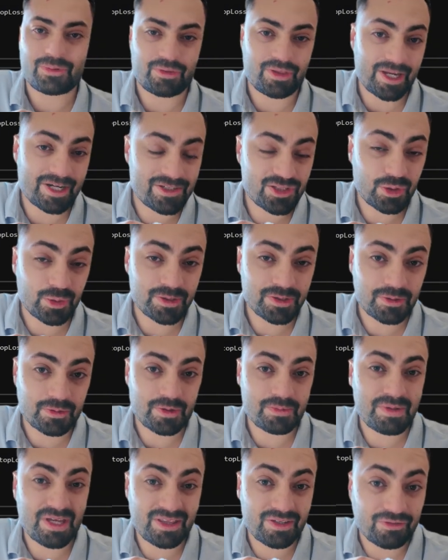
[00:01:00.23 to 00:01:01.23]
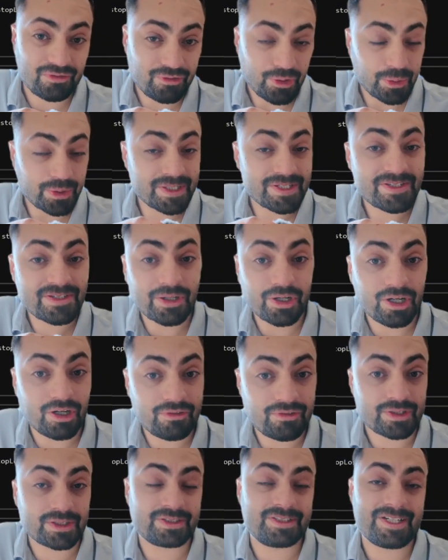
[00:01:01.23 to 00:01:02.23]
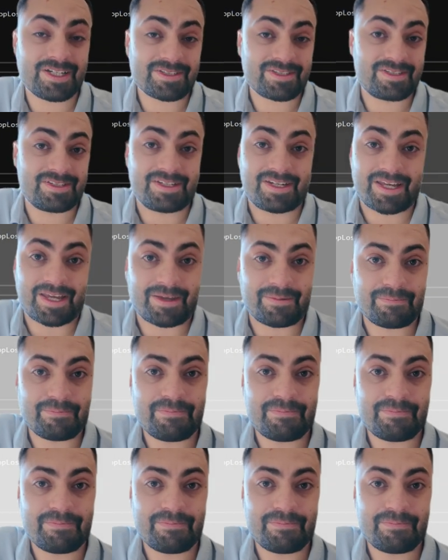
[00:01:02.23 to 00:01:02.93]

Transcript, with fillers: so that is going to remain the focus of our test today.